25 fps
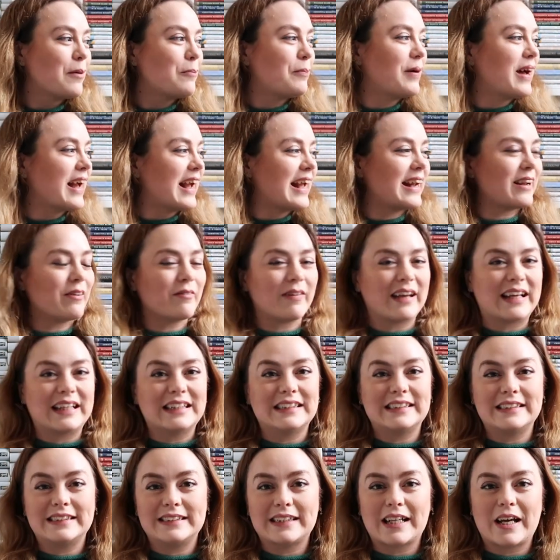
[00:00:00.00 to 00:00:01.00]
But
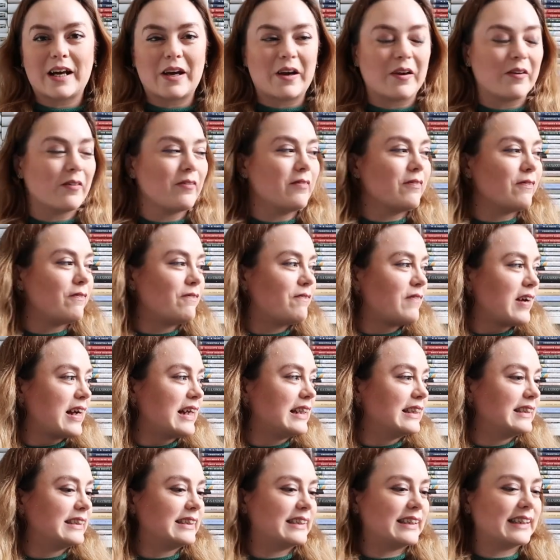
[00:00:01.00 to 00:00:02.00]
anyway, so
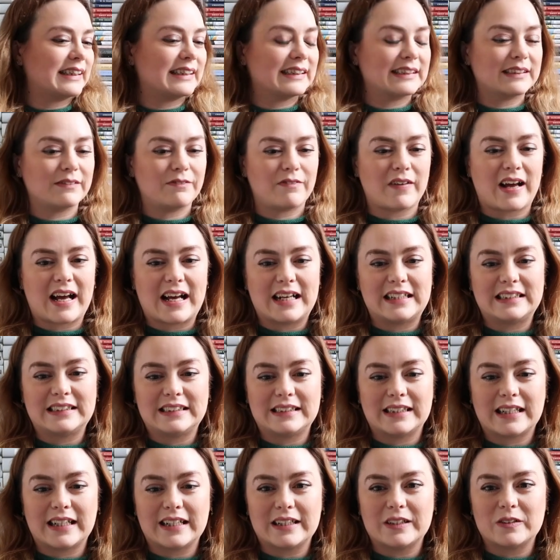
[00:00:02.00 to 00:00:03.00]
first things
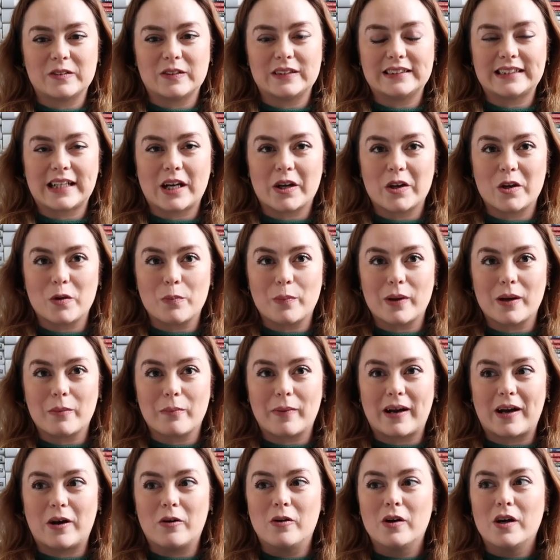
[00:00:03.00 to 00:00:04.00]
first, I thought I'd tell you a bit
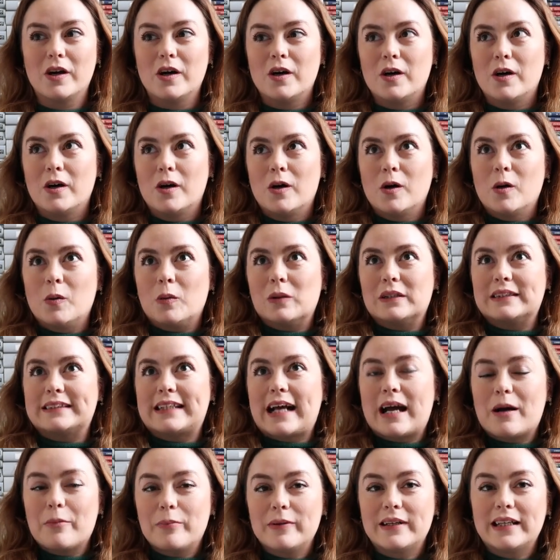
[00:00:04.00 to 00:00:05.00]
about what's
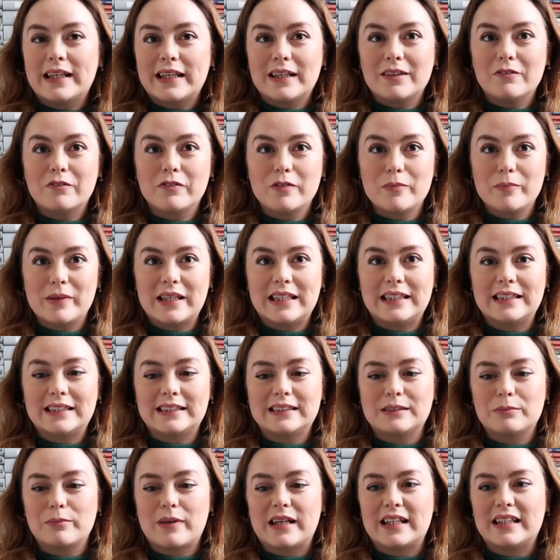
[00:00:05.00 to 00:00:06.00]
happening for me
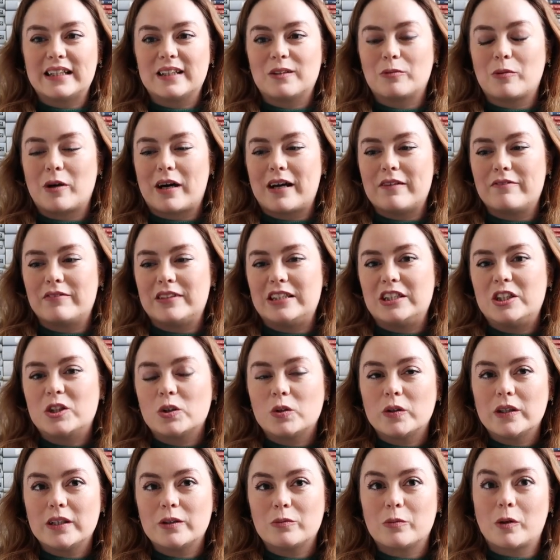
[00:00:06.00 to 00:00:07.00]
this month, what I've
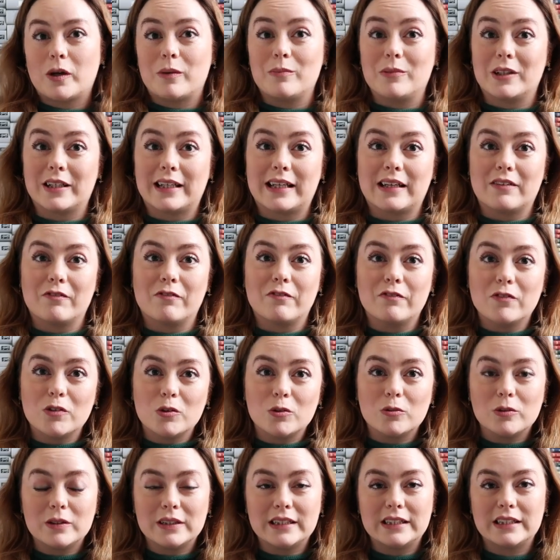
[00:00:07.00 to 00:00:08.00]
enjoyed, what I'm looking
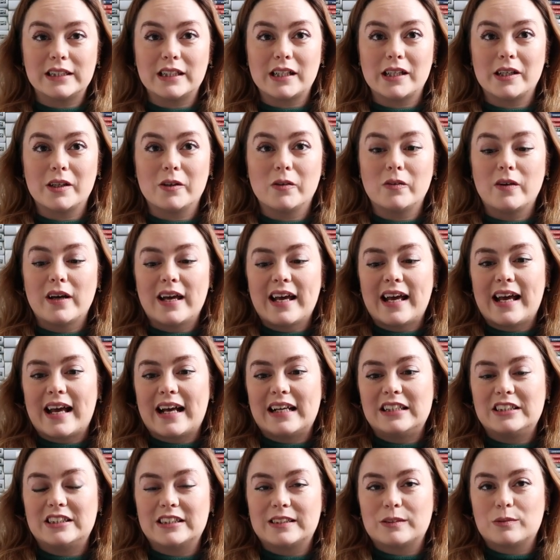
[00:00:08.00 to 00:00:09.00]
forward to,
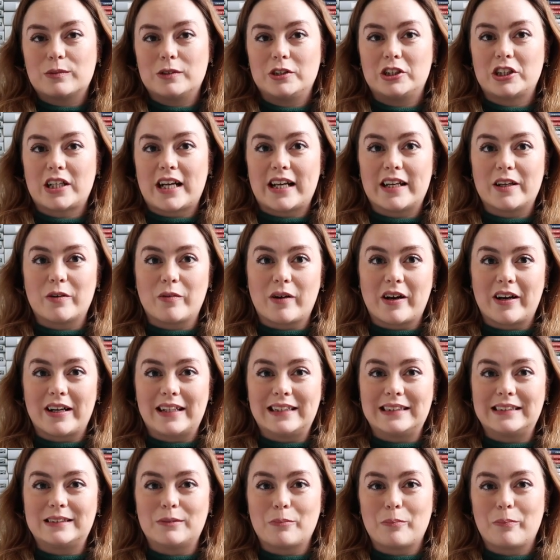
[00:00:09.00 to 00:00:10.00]
and just what
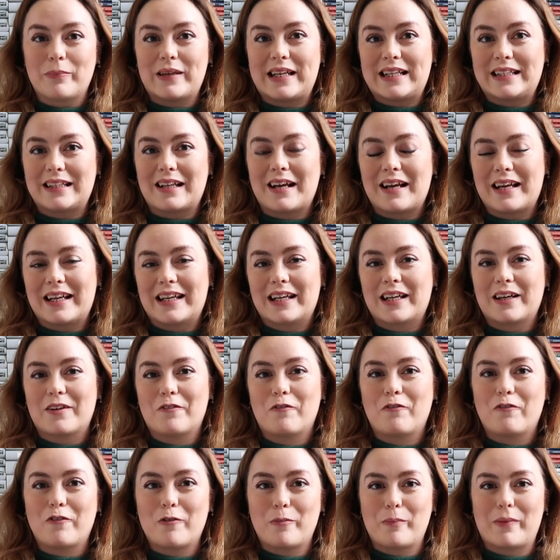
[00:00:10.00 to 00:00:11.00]
January's been like
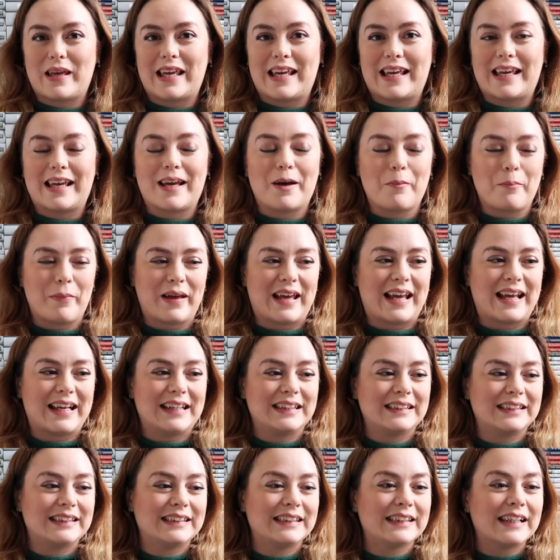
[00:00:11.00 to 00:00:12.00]
for me a
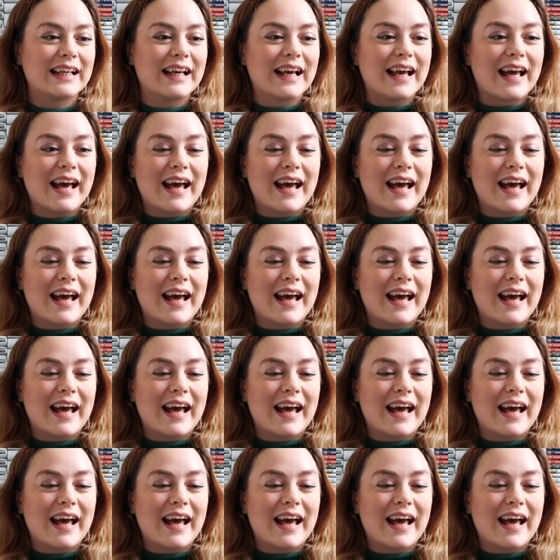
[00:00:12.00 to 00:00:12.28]
bit.